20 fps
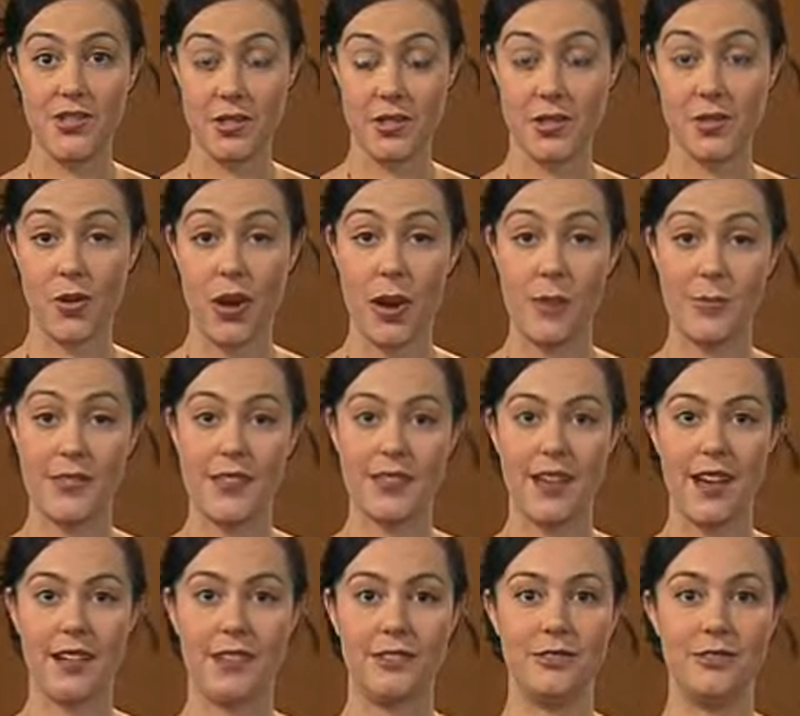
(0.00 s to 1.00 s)
to describe a
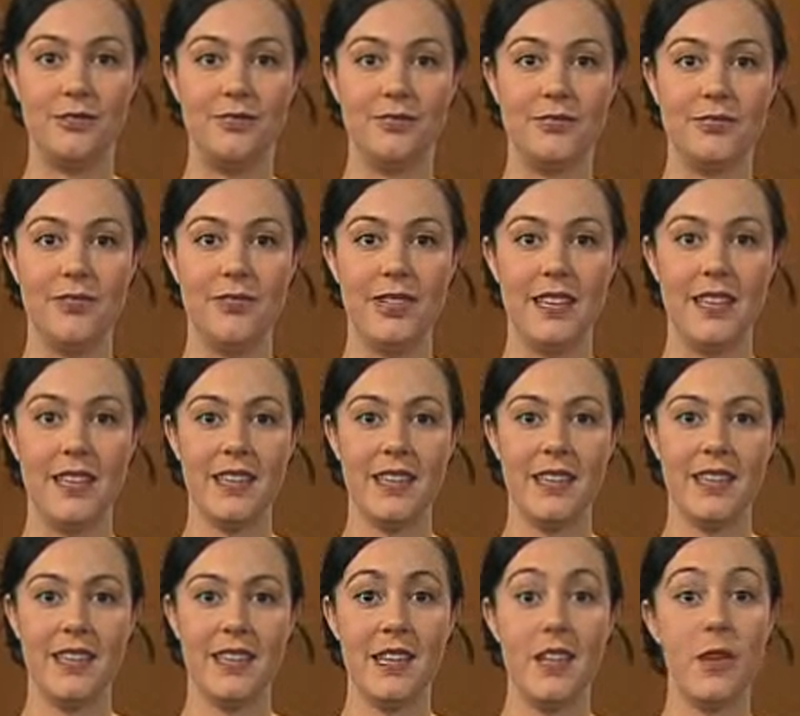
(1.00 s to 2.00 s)
cycle.
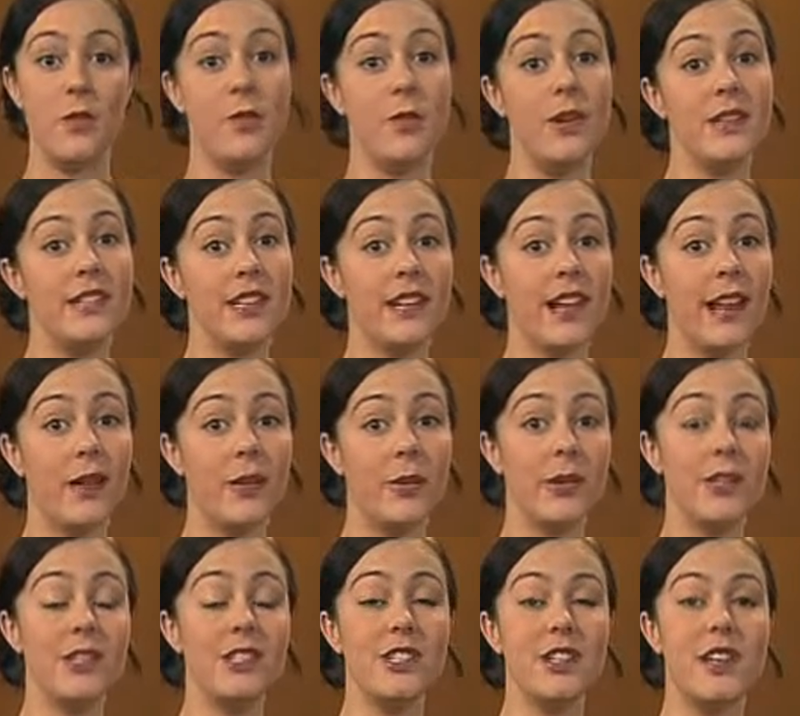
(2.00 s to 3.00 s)
In written
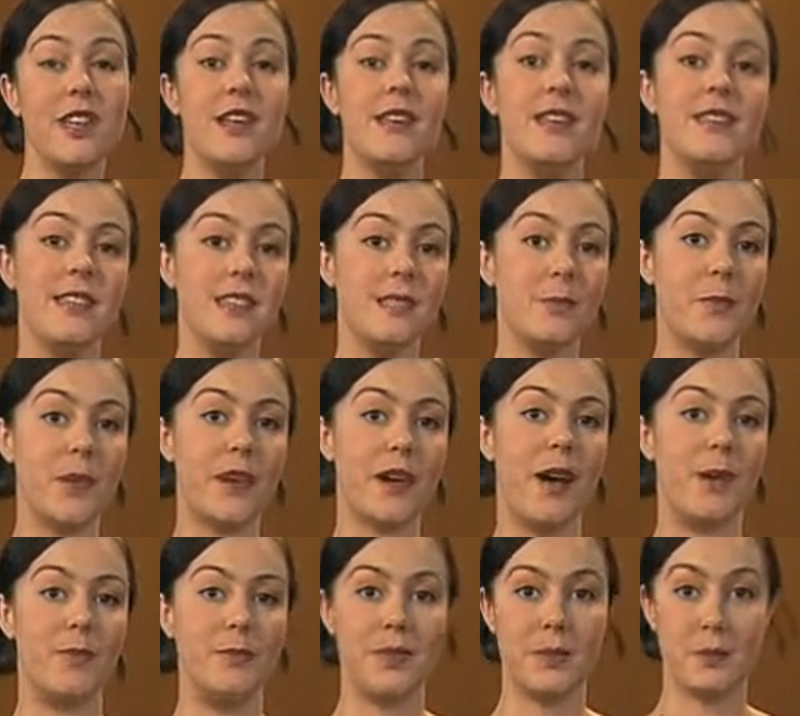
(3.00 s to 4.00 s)
language, this
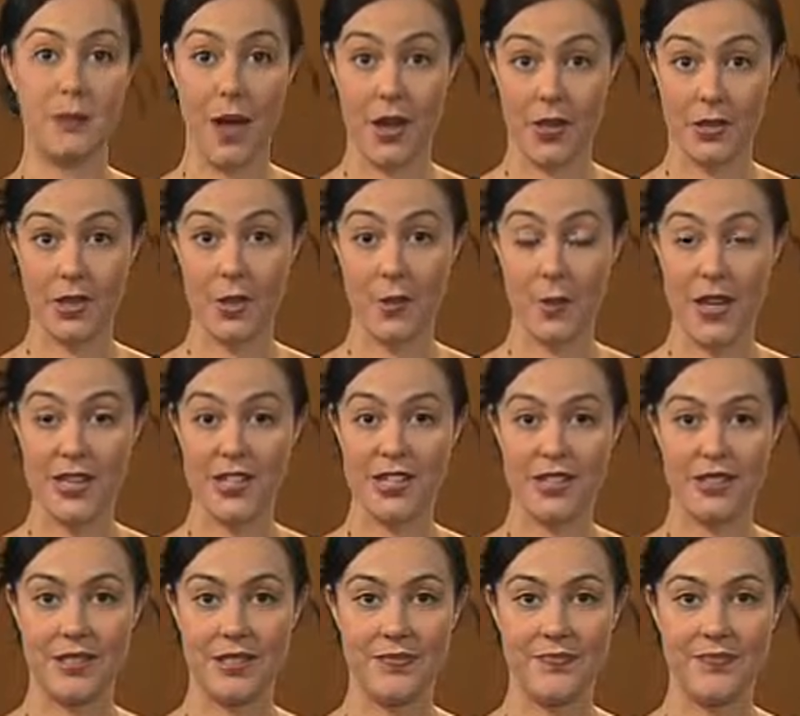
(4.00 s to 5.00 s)
becomes
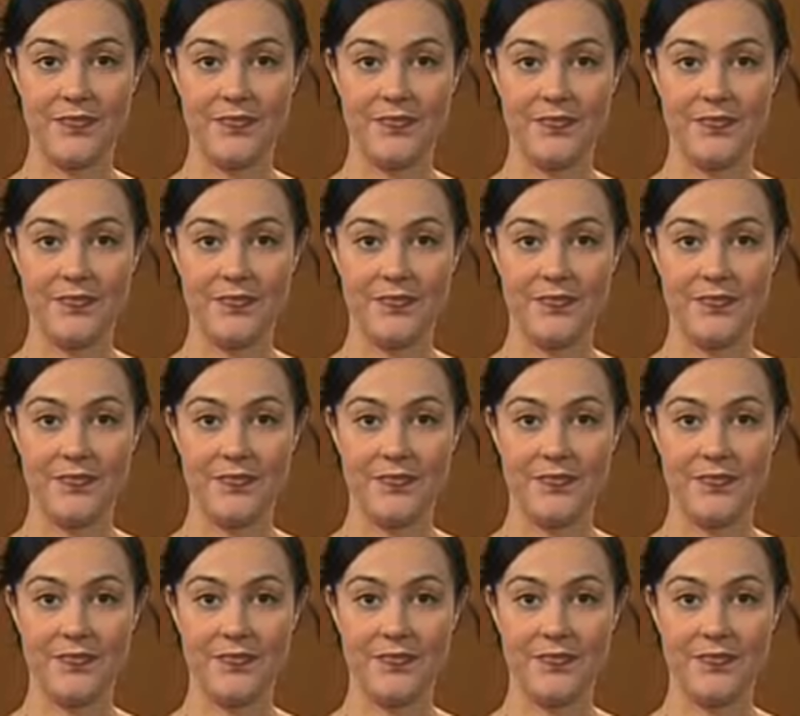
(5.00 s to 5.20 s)
punctuation.